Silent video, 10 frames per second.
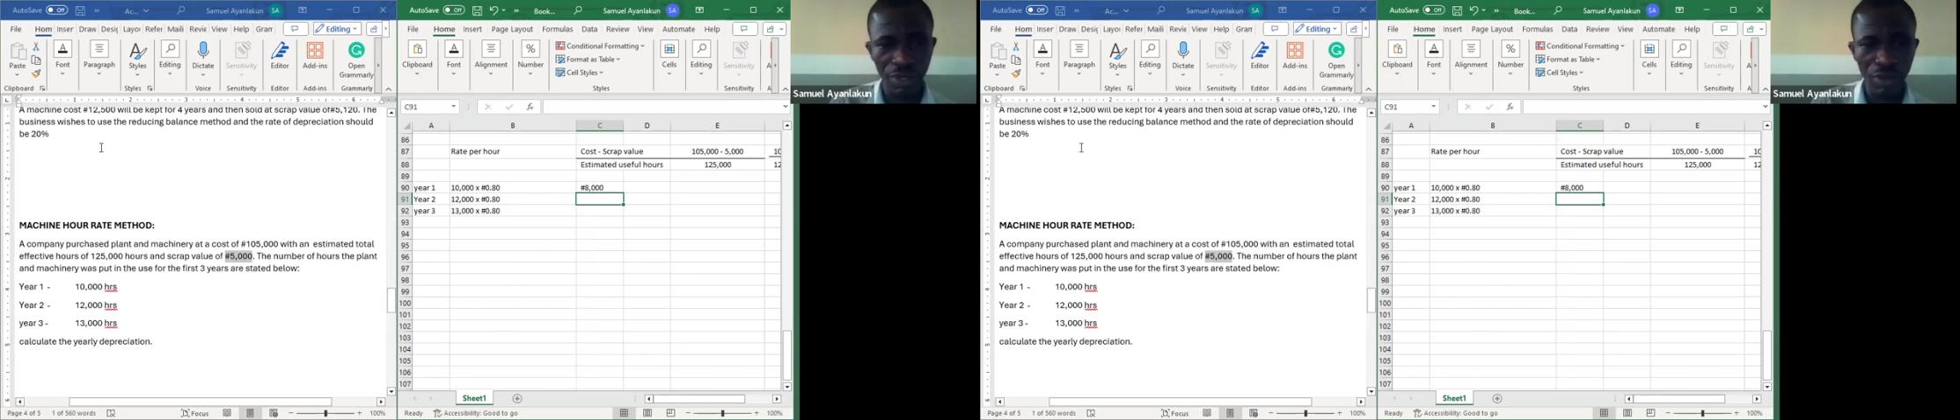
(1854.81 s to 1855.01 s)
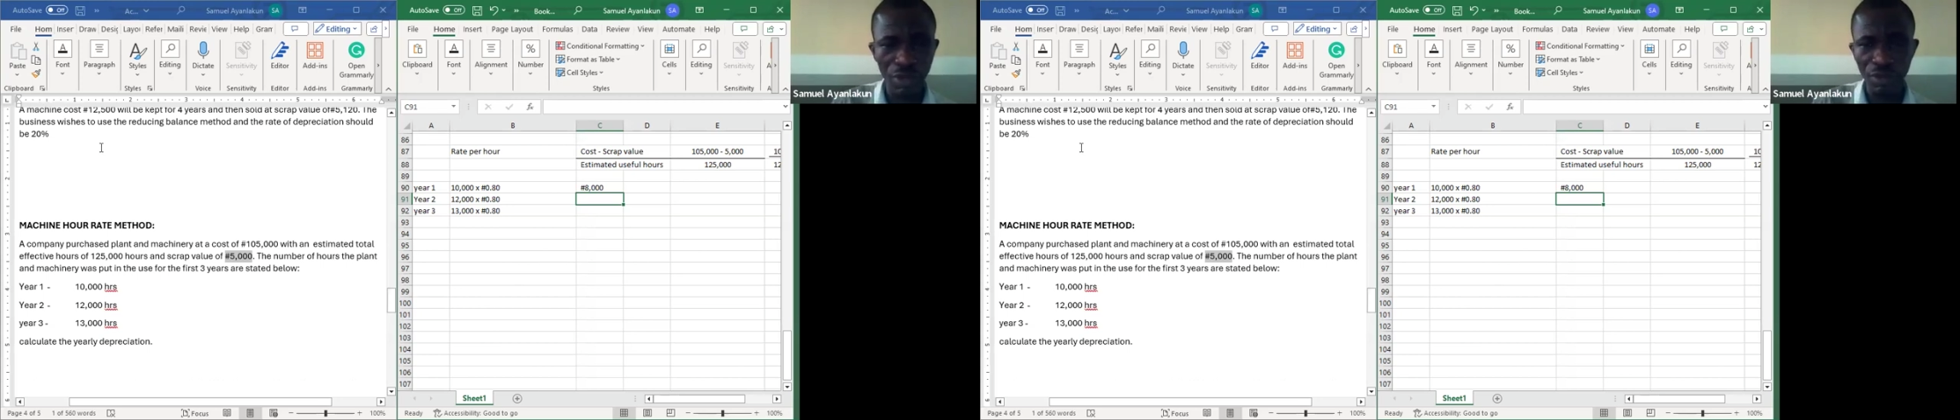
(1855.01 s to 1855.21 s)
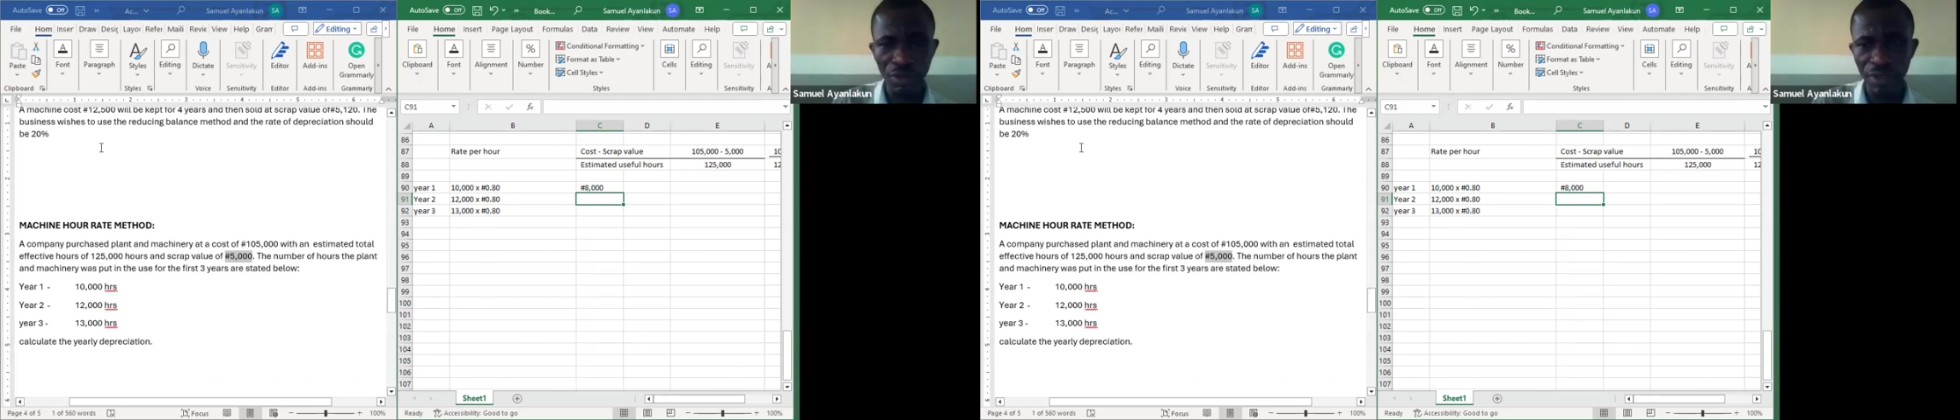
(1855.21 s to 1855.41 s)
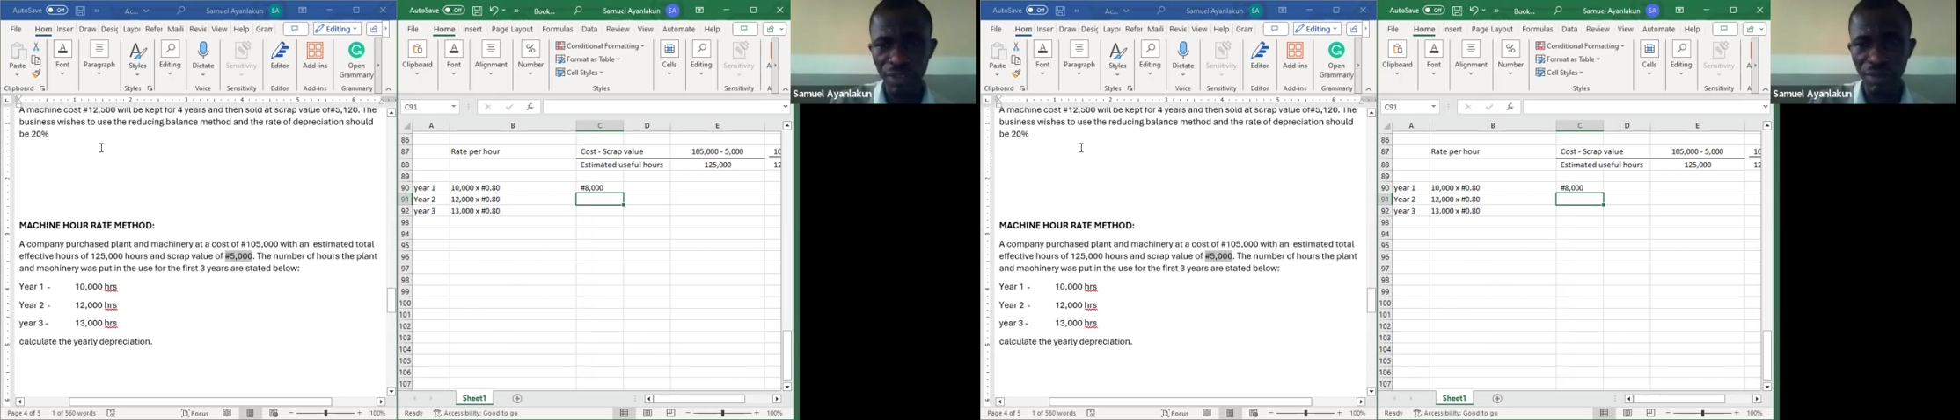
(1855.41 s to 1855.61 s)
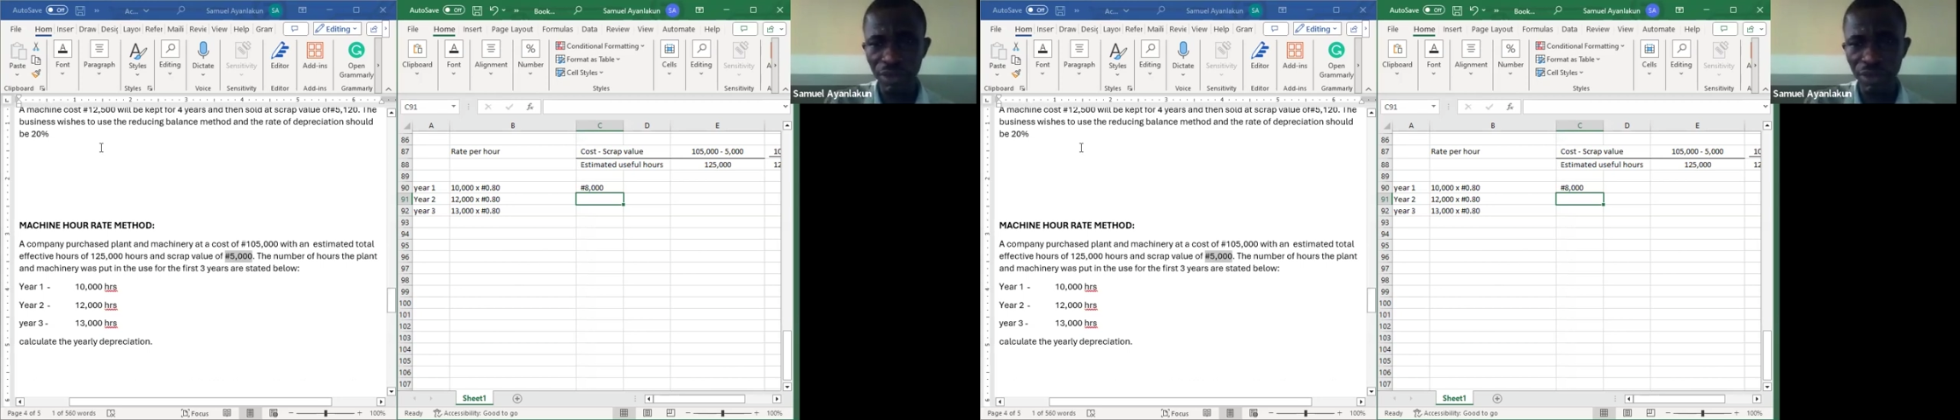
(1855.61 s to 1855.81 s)

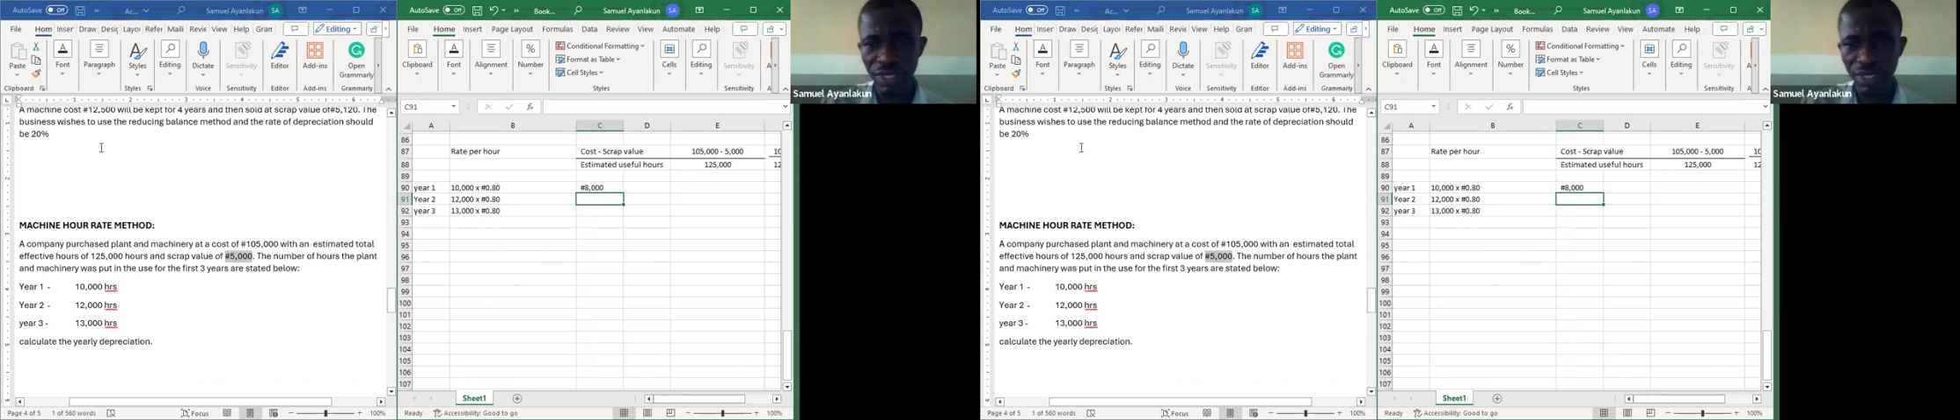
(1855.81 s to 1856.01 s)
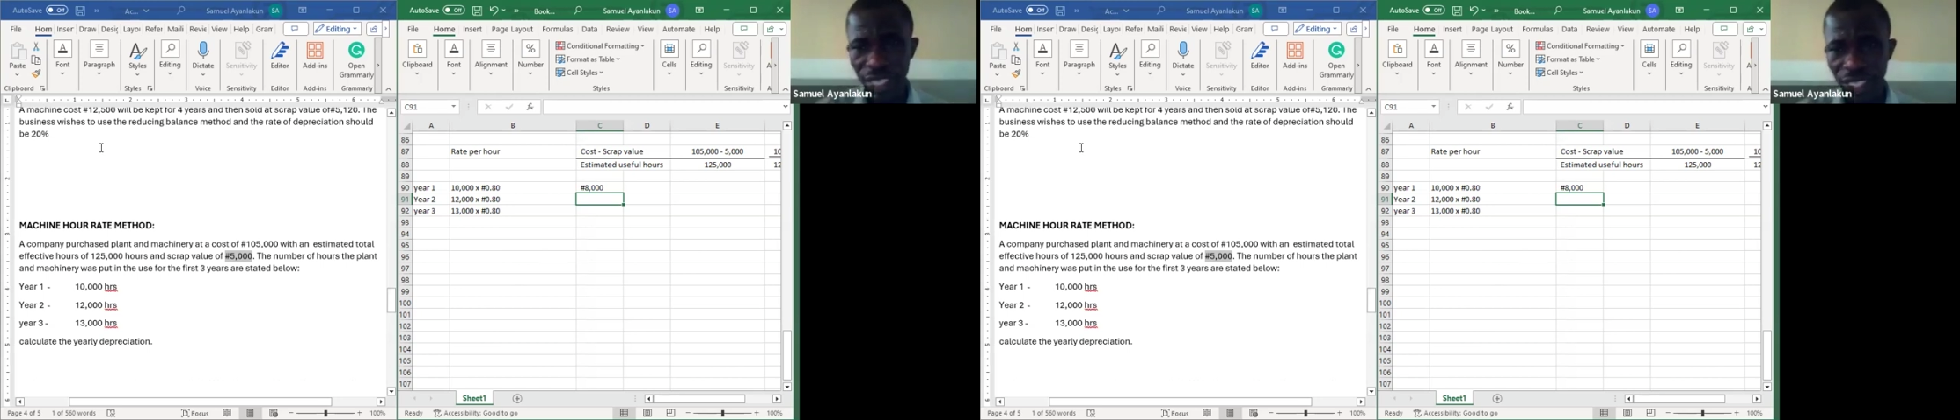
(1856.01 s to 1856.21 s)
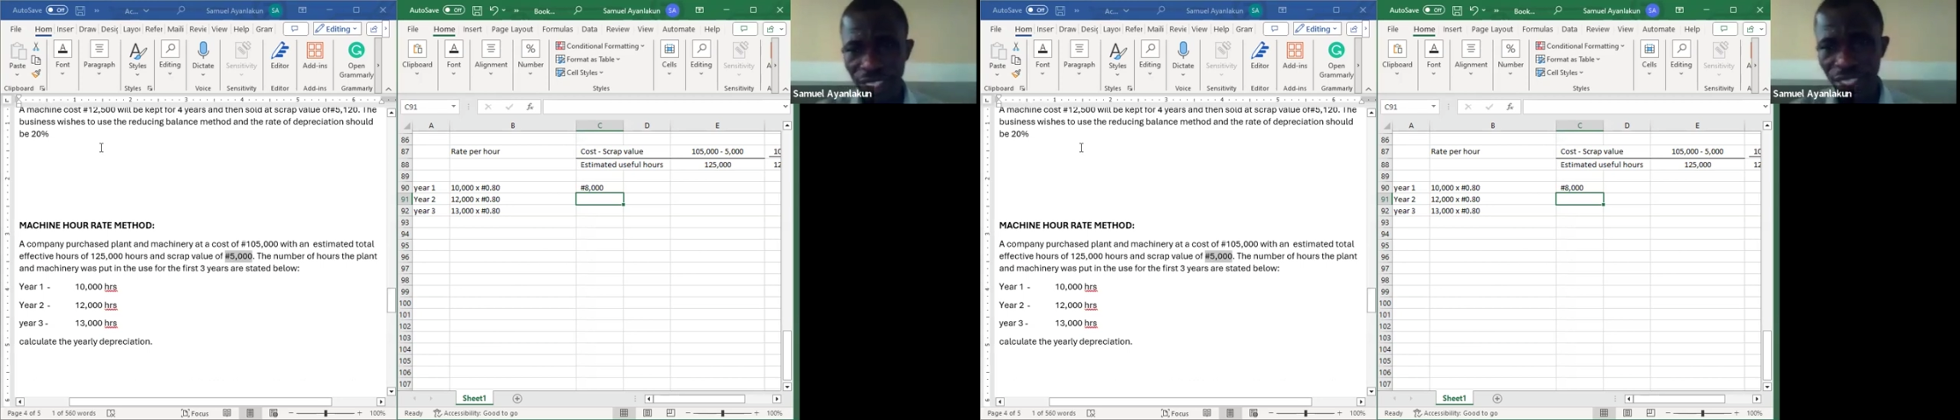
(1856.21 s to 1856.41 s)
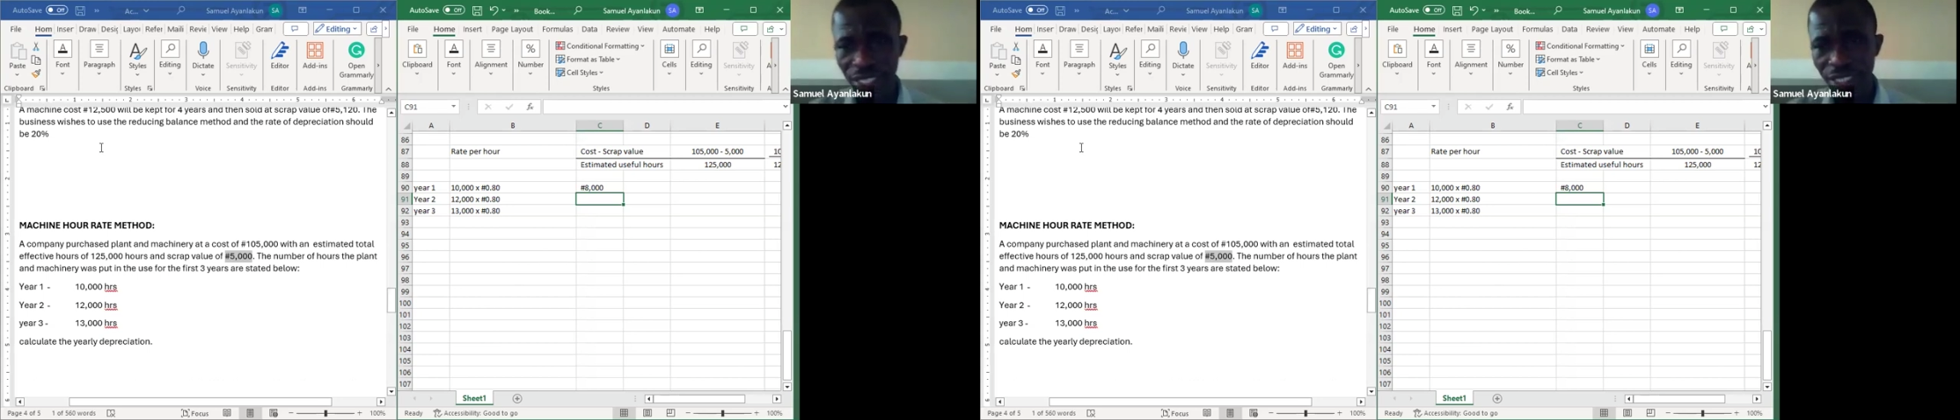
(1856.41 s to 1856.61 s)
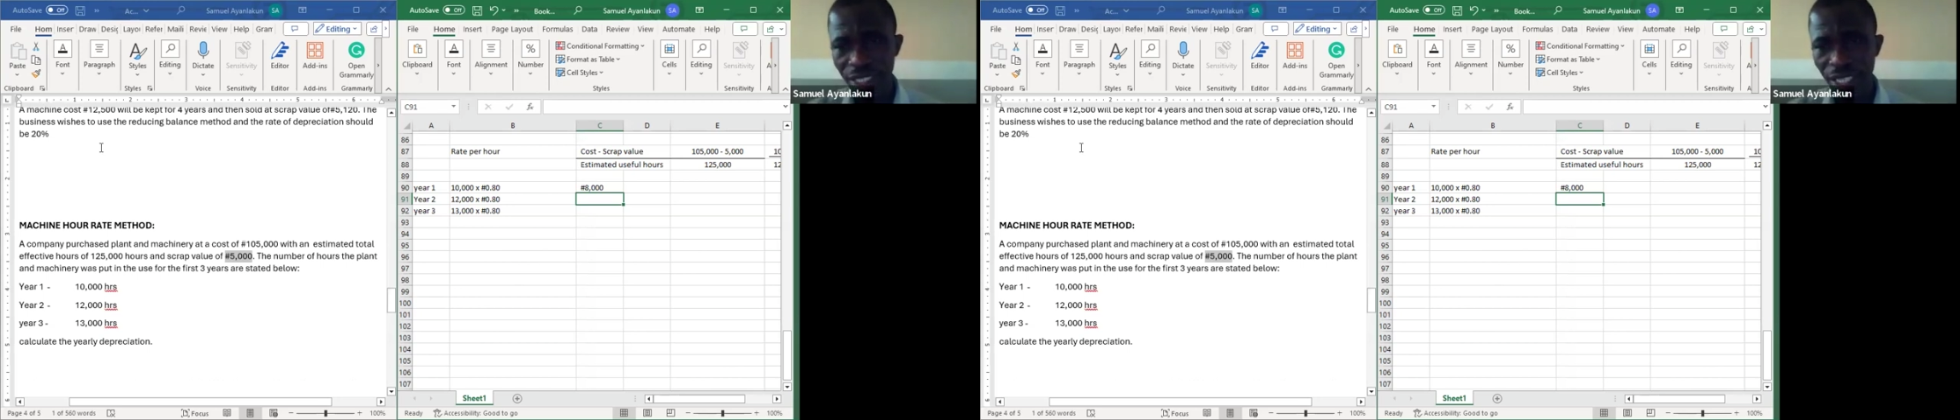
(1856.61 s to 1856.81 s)
minus
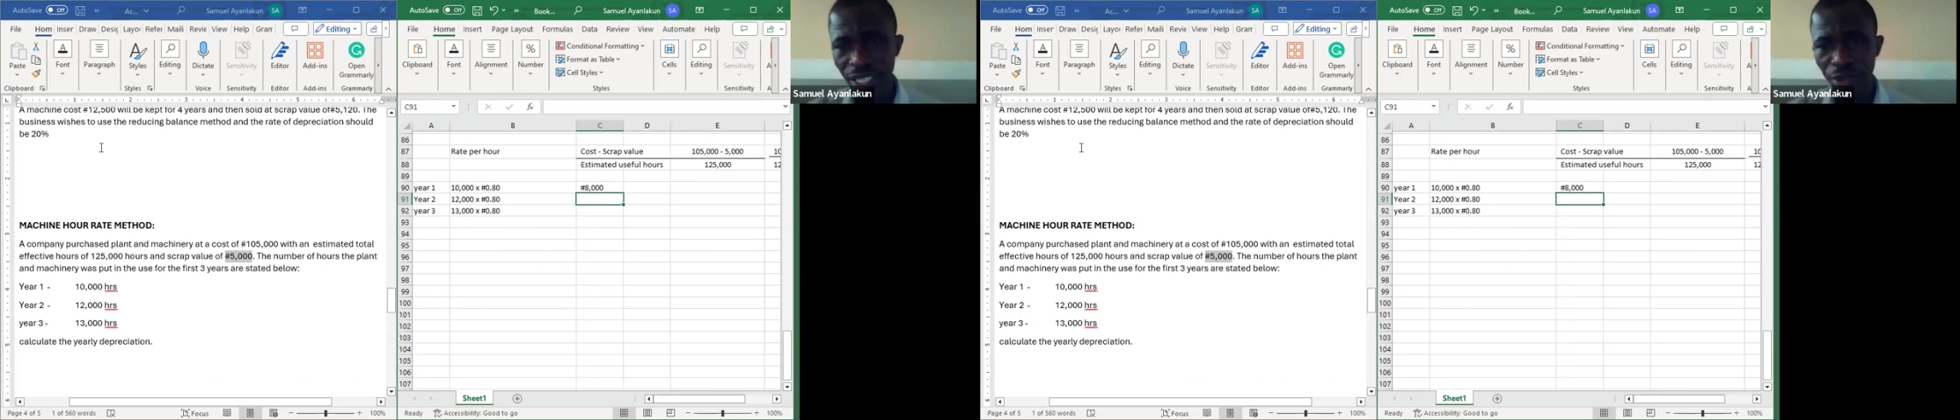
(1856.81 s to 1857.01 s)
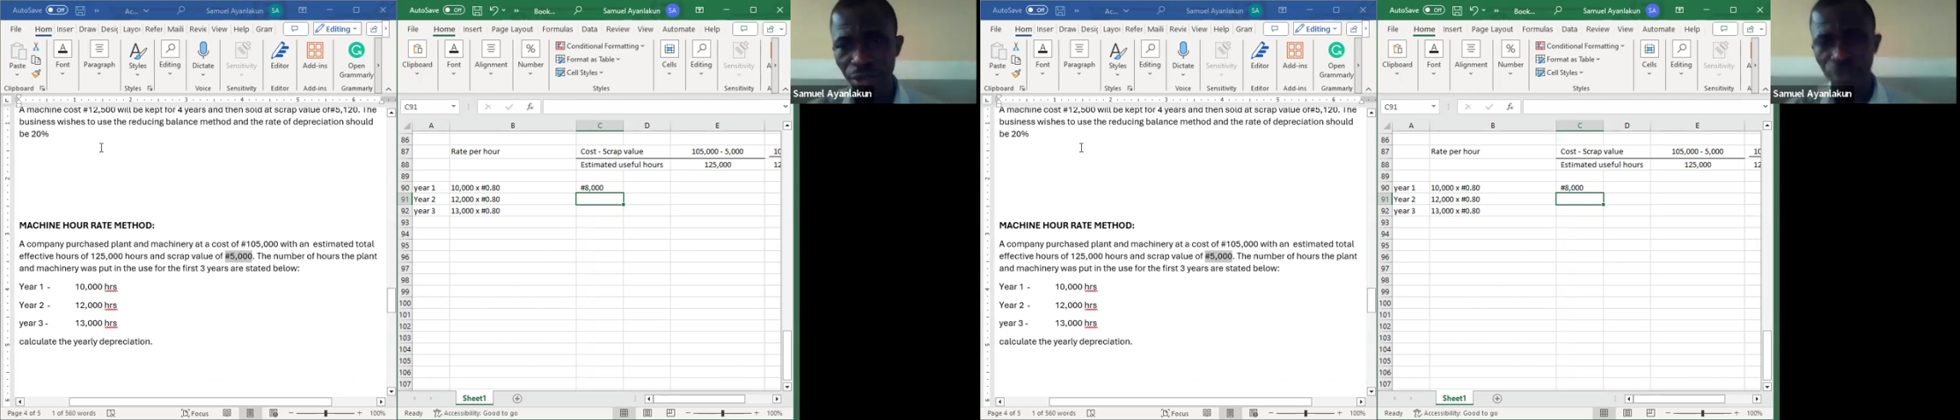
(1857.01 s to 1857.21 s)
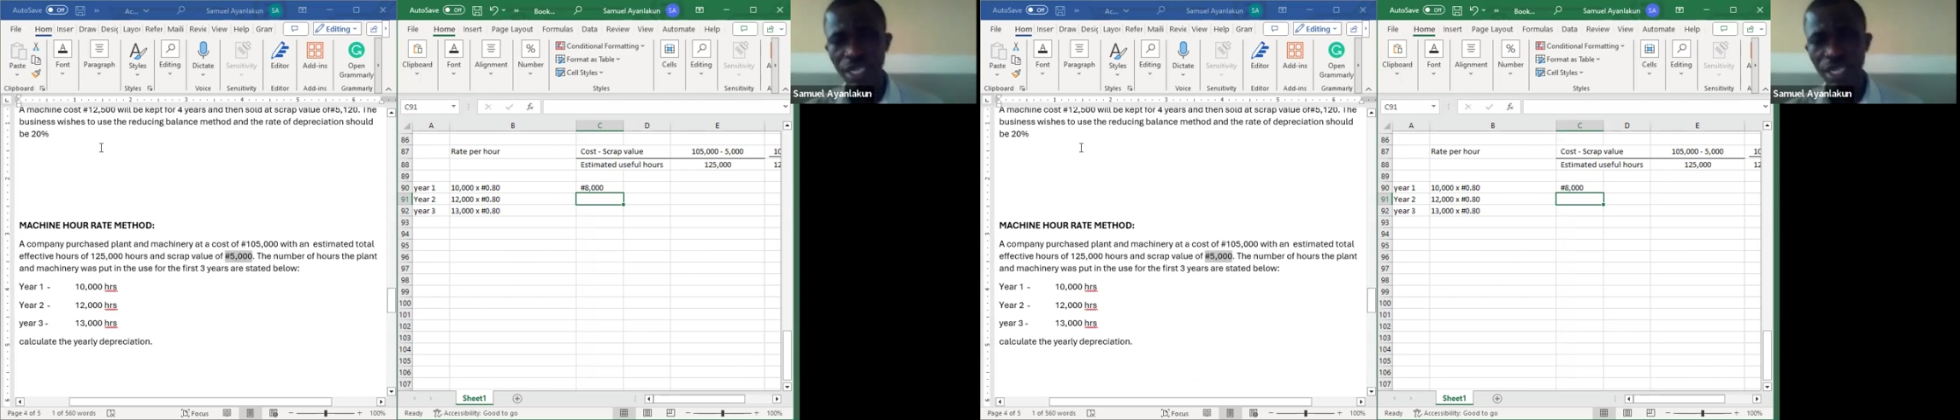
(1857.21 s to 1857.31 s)
105 minus